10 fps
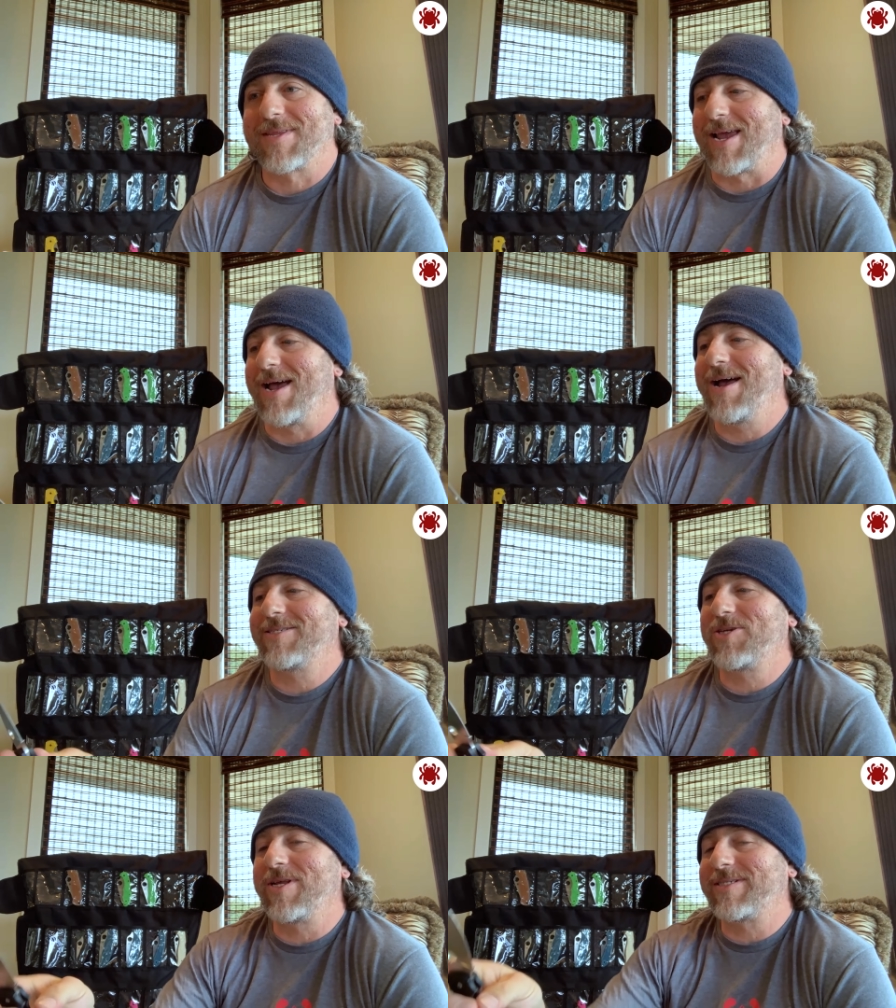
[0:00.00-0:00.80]
Uh,
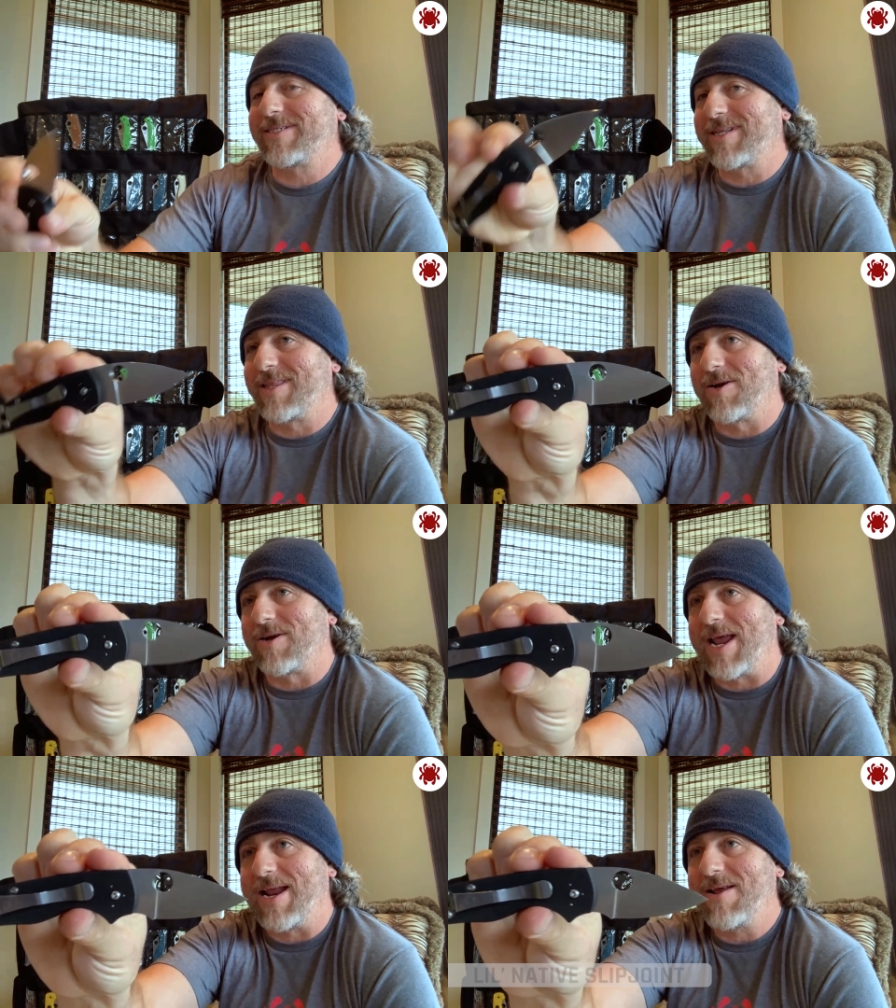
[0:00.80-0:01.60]
so this is the Little
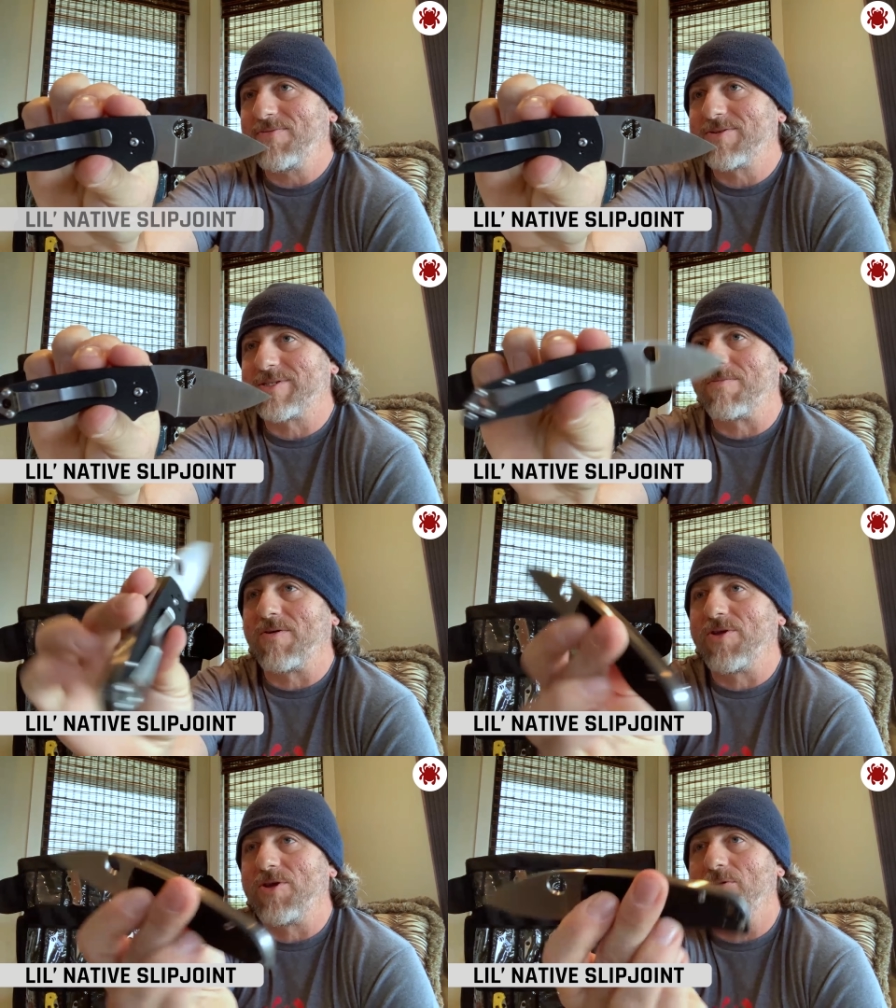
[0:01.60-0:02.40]
Native. Some
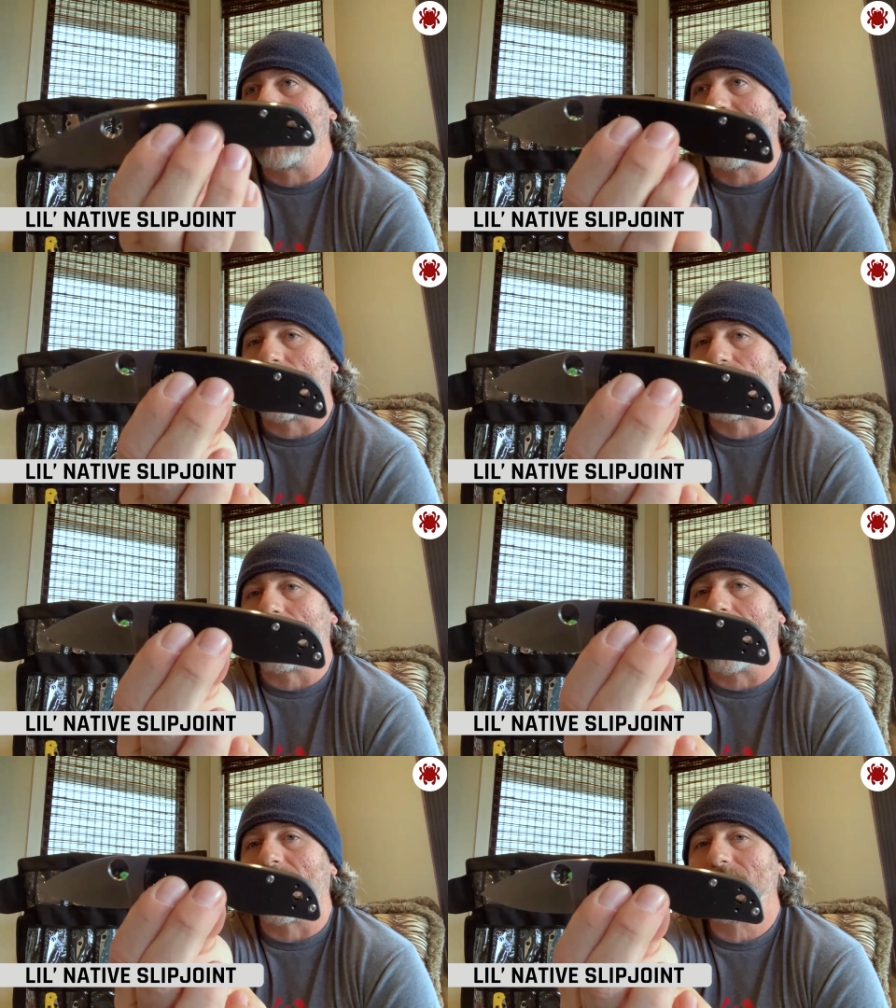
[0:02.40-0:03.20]
of you may know the
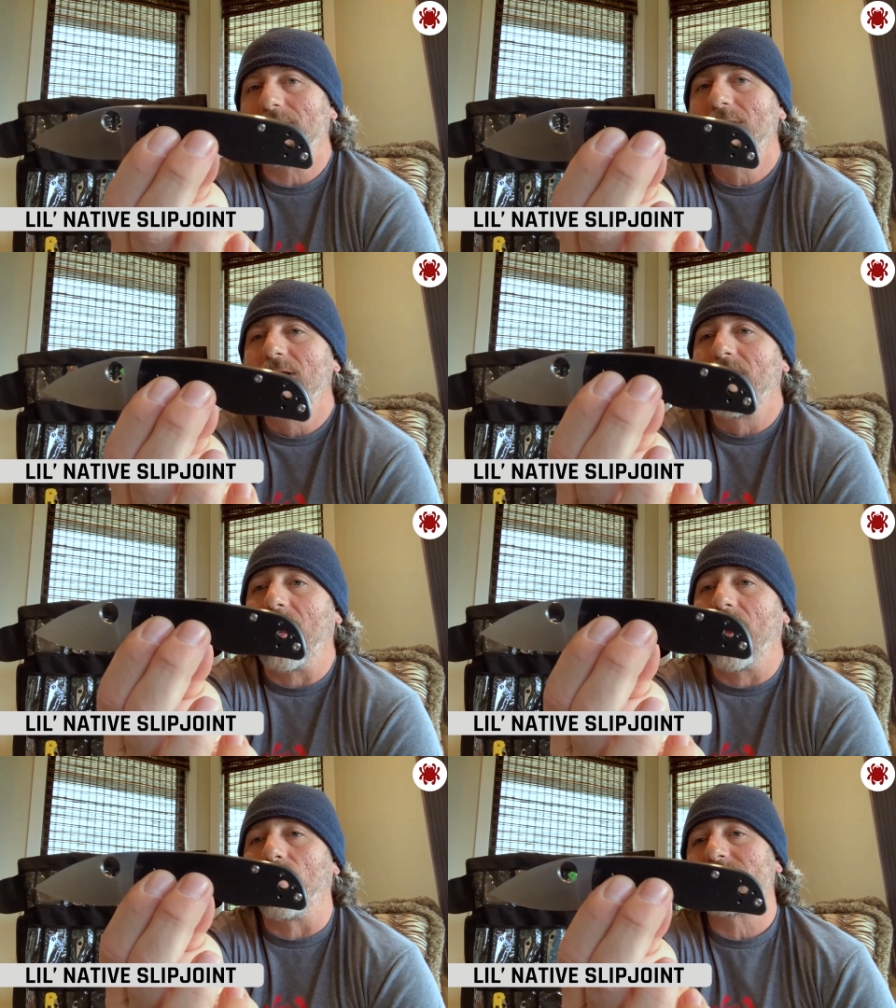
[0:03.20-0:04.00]
model.
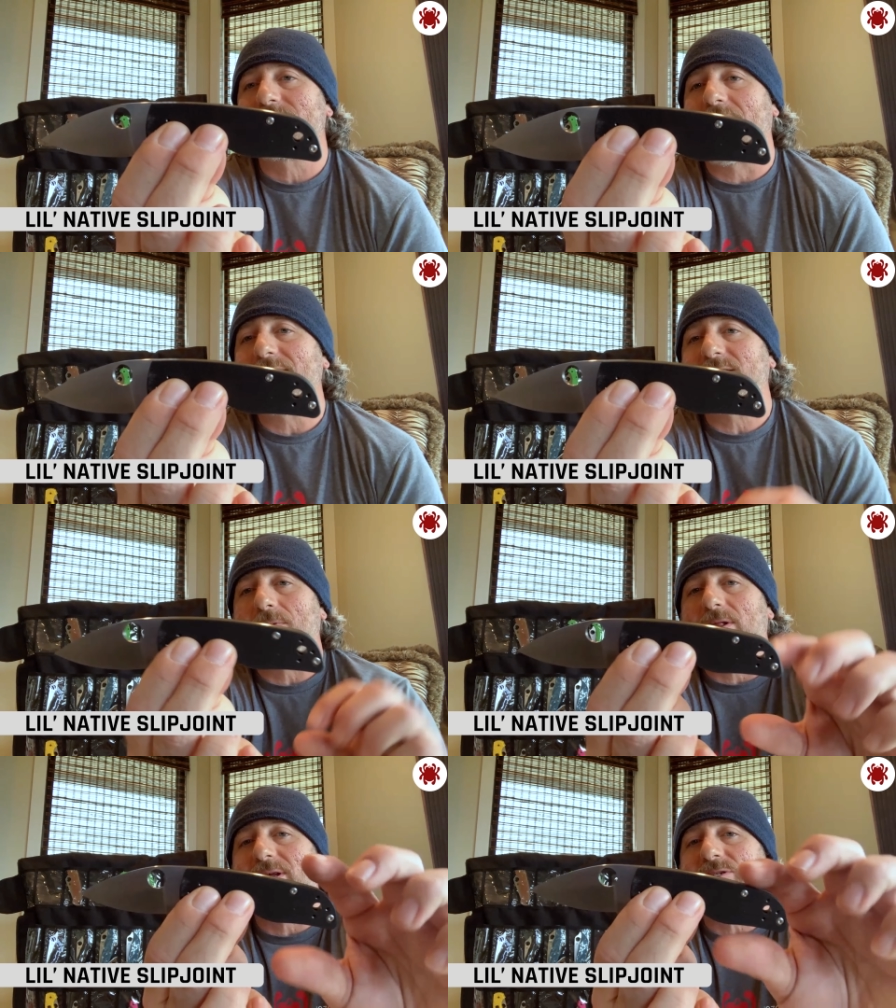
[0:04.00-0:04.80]
Uh, what's nice
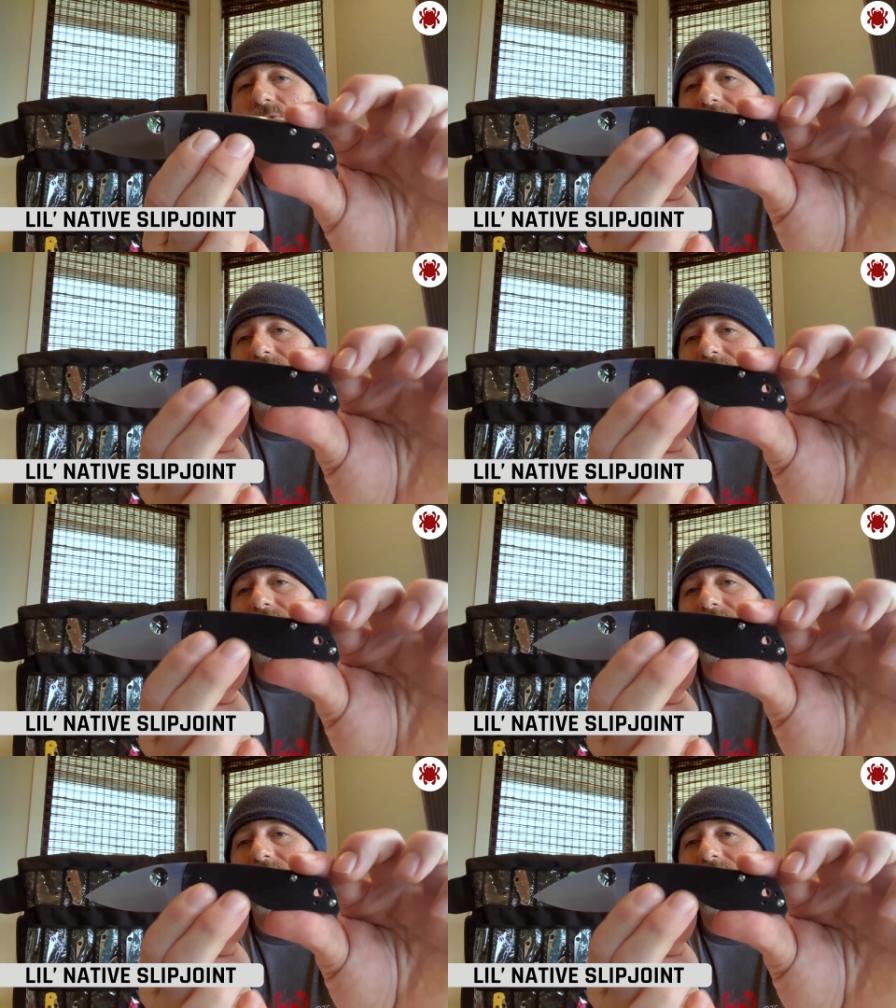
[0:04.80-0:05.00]
about this one